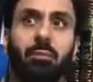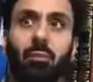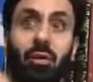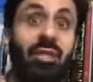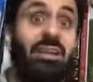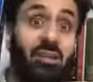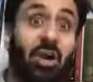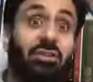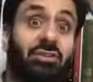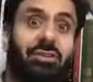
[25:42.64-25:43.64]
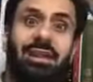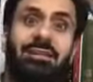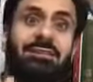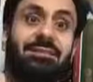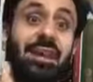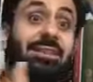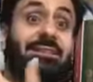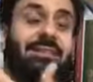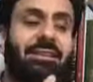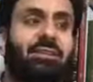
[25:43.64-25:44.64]
with induction, that science
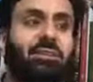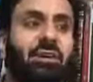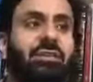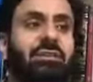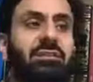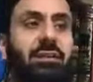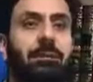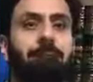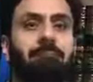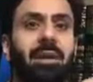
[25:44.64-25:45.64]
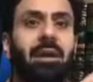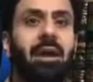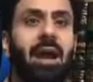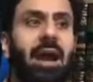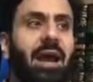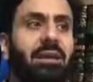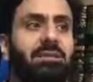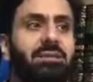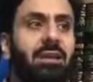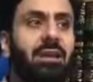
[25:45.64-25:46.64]
doesn't lead to certainty,
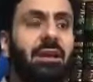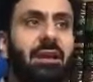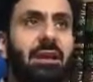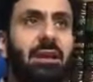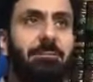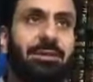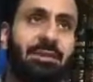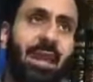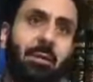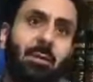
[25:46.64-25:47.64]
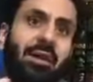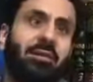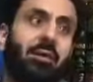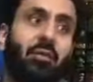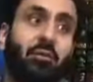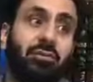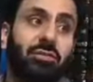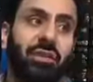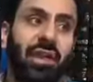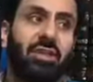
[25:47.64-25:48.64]
and he basically came up with the idea of
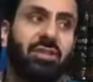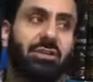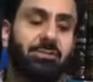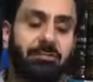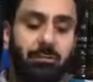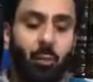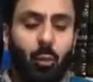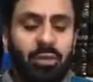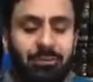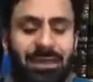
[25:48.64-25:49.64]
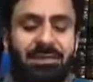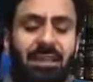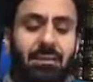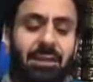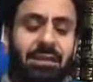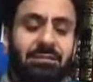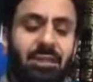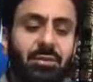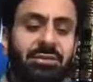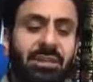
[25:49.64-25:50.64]
falsification, which basically means
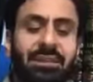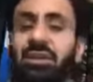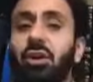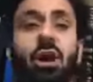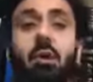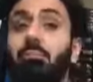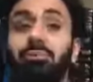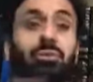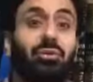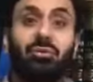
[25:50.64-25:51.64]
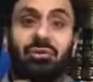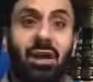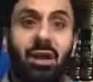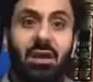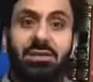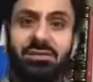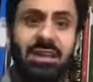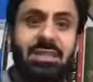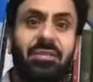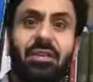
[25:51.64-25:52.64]
he was saying that you can't prove
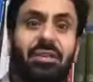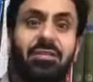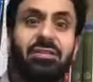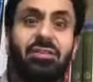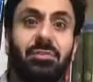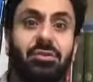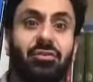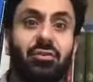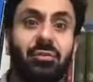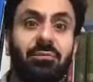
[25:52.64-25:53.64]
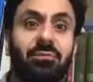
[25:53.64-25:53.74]
scientific theories to be true.